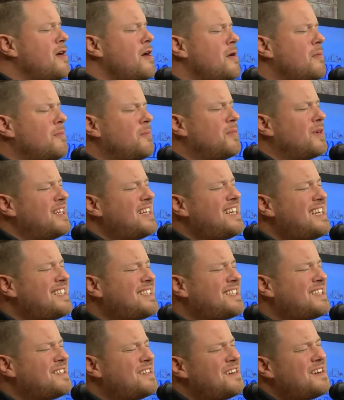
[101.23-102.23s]
Bless
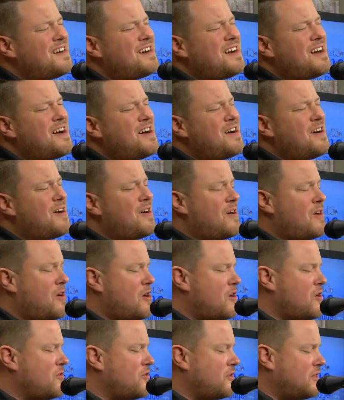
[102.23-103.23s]
all the
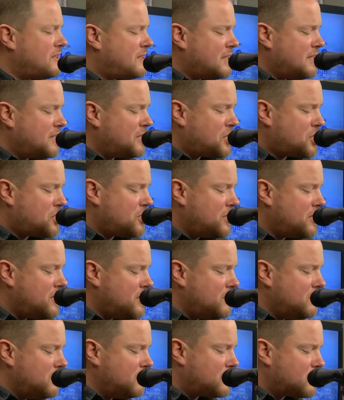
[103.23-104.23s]
dear
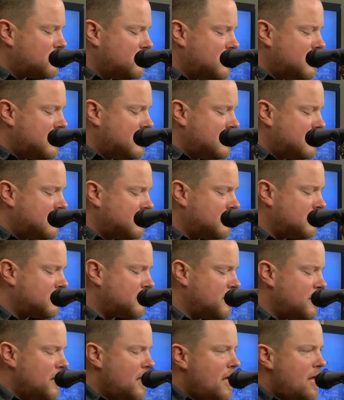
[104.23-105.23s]
children
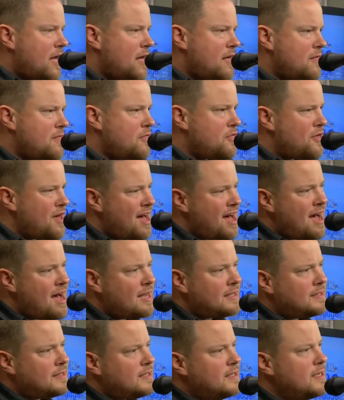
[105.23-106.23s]
in thy
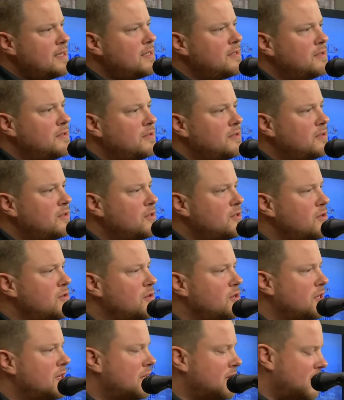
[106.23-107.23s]
tender
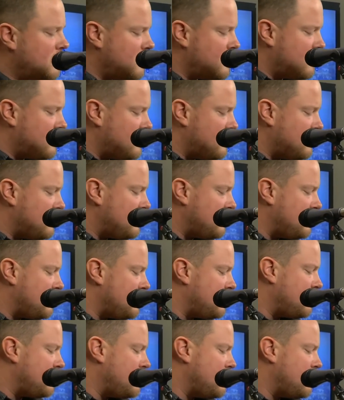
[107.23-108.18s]
care.